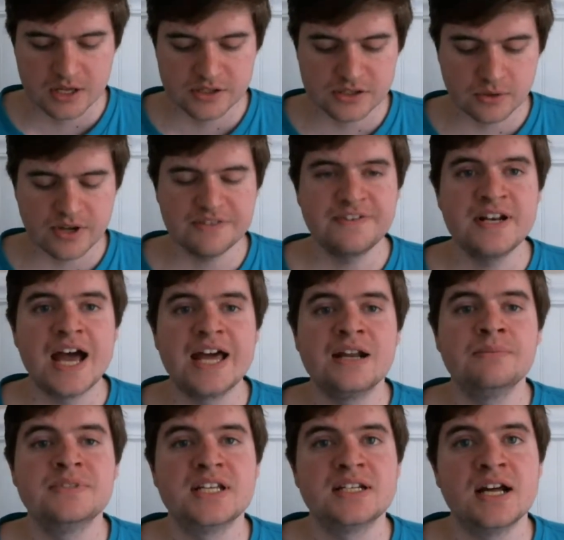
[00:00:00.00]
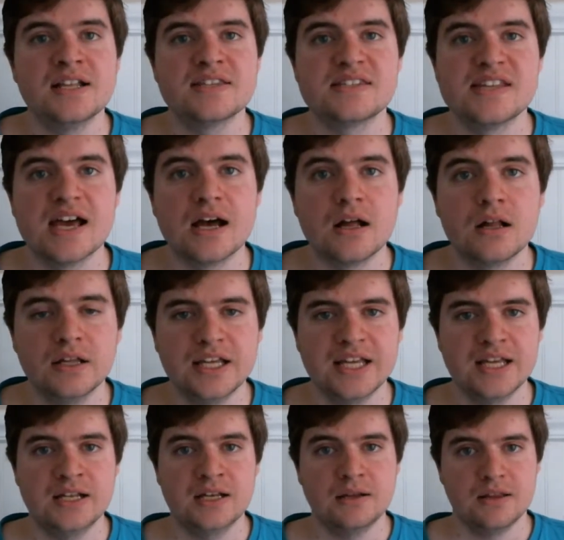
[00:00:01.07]
So if an item did not sell
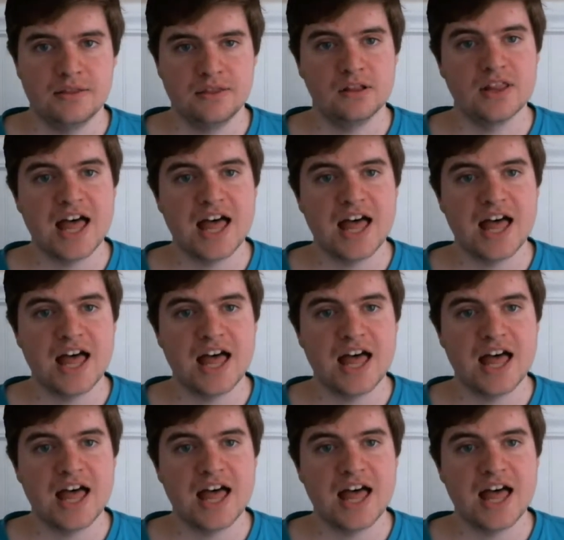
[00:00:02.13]
in the